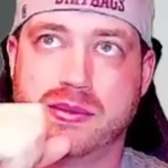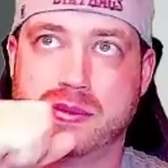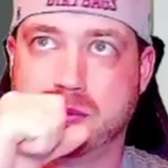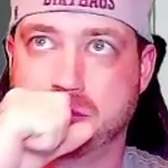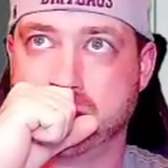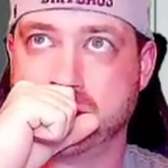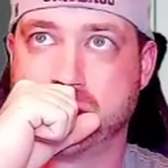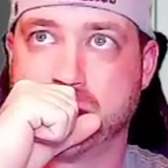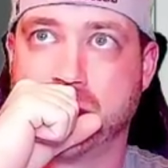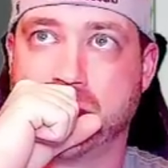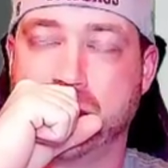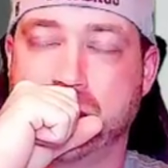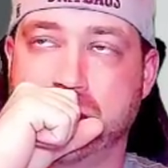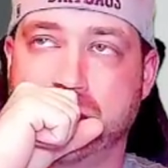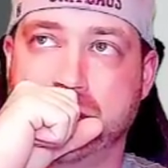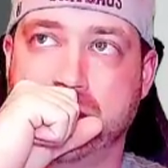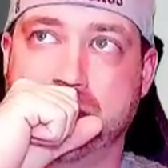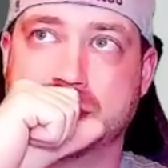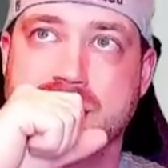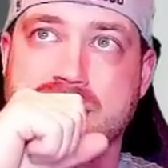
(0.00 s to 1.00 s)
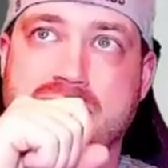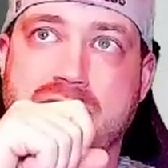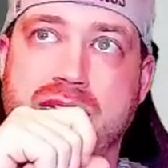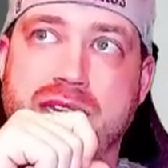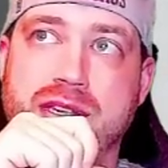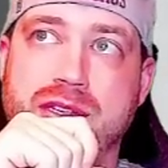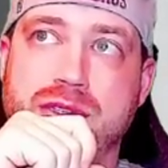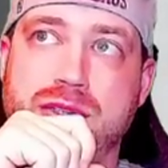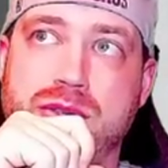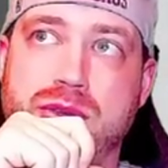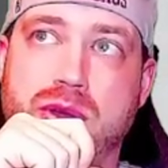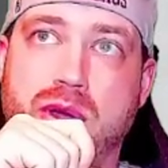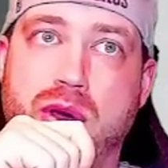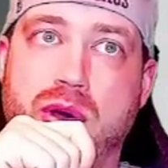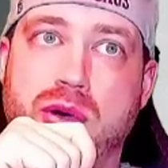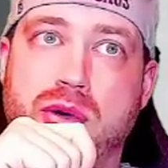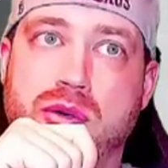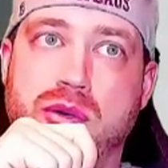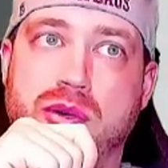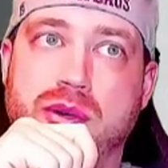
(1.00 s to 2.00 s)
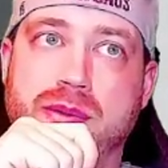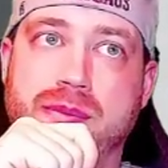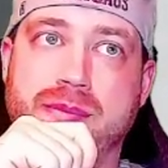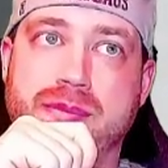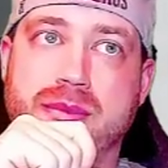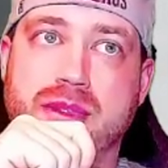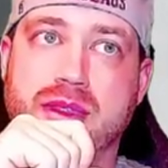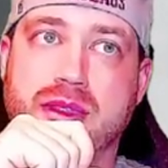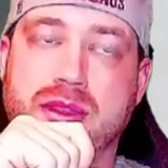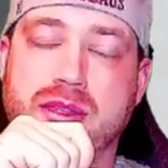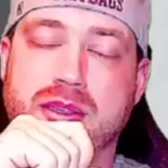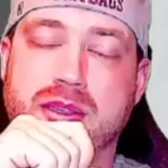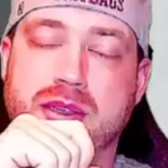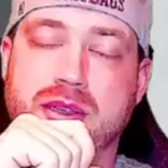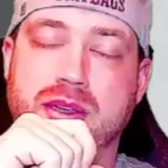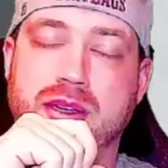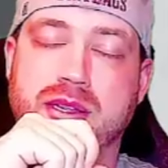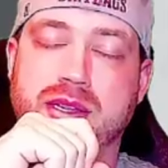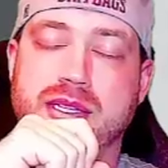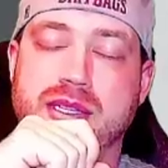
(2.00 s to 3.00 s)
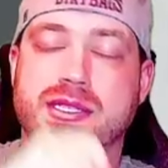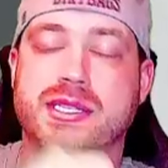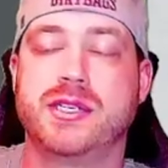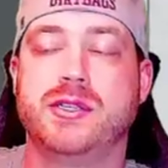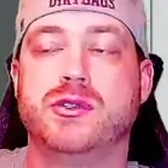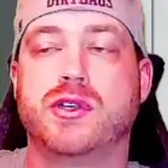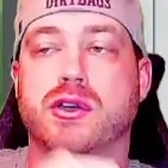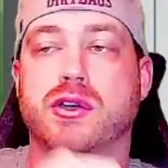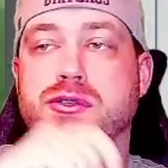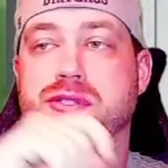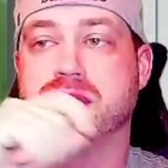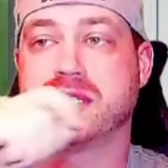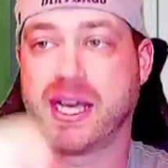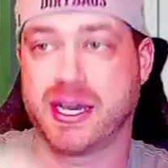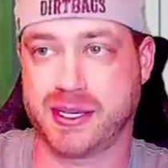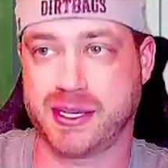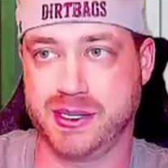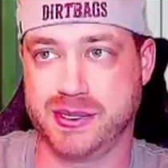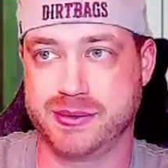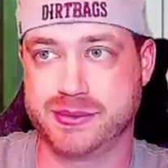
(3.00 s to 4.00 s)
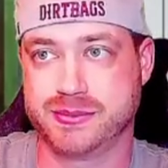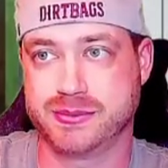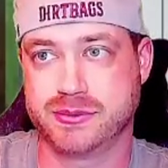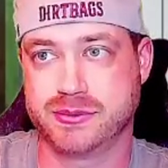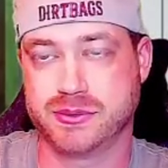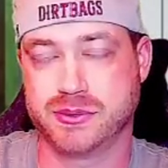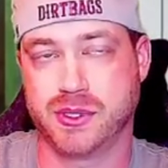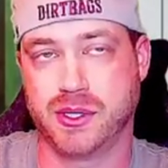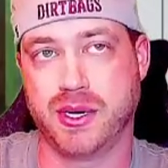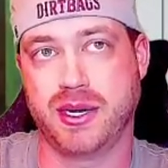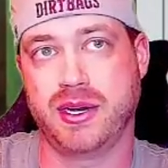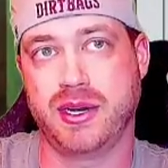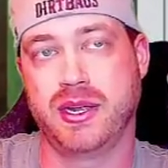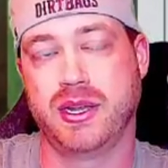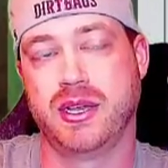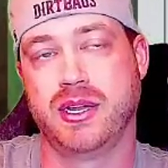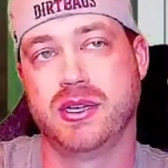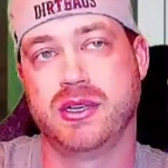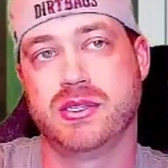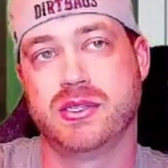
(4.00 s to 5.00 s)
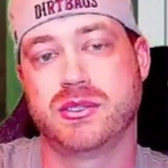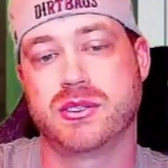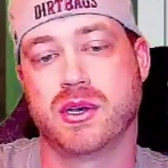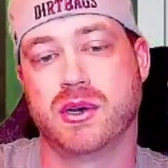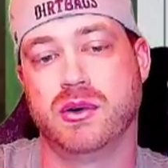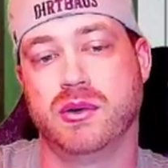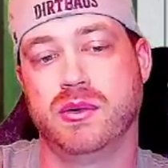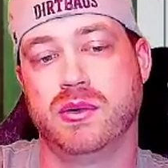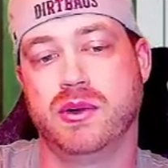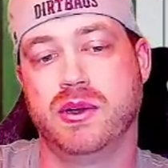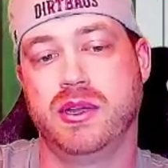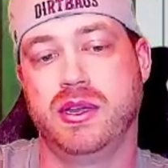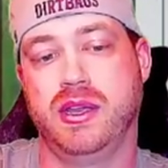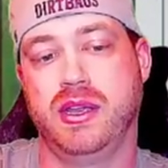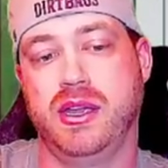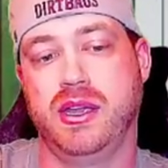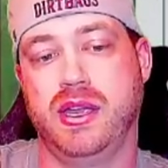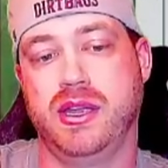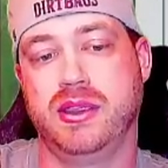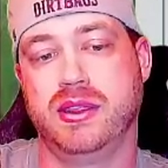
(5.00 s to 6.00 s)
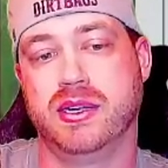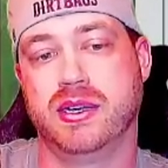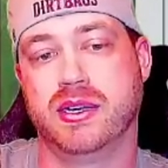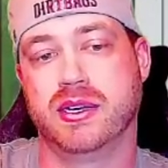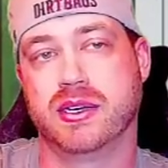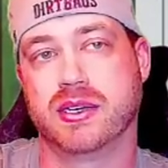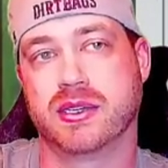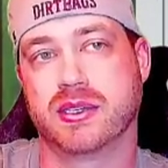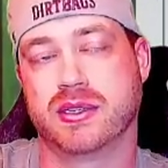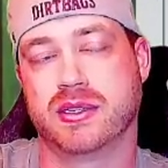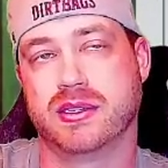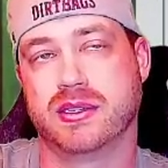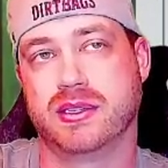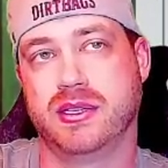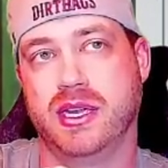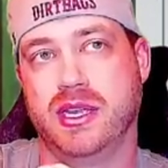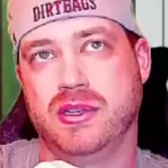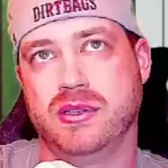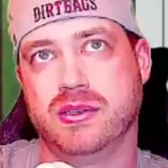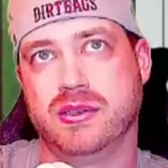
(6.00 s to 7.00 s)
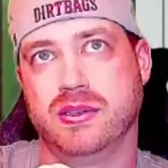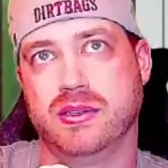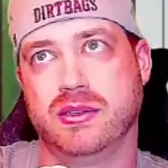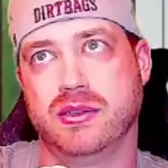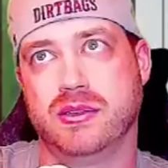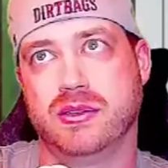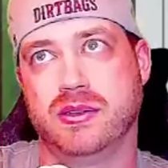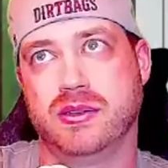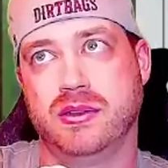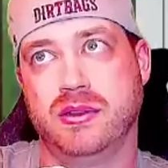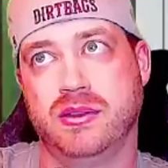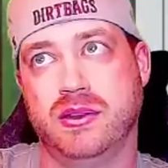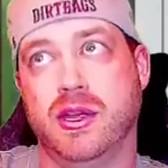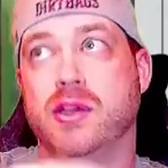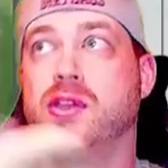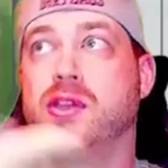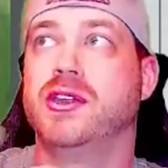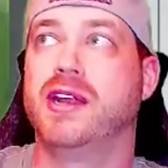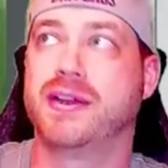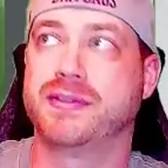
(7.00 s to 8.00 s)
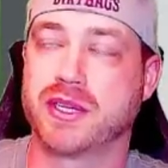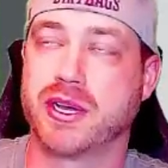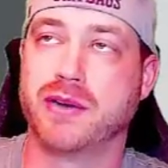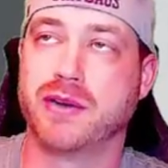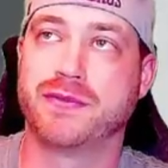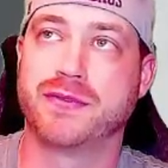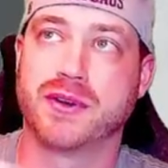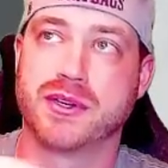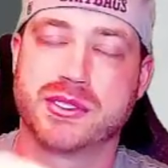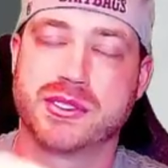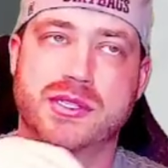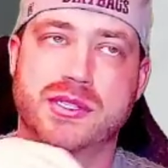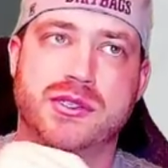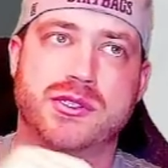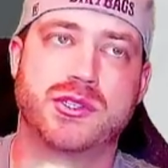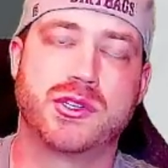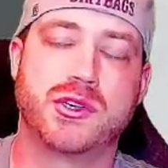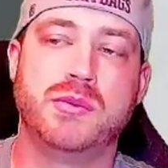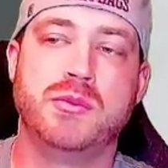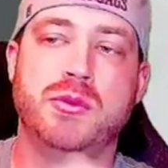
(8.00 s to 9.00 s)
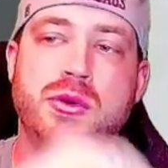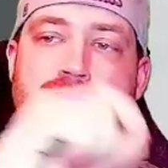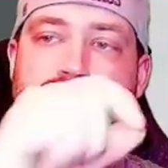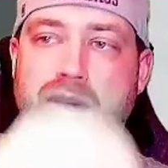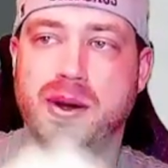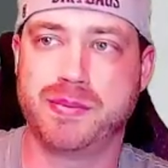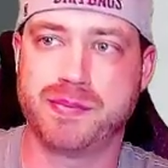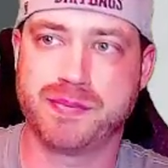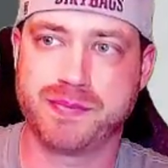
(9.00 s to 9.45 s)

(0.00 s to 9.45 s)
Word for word: so let's say you go, let's say you go second. All right. So in the in no, you'd have to go first. So you move up.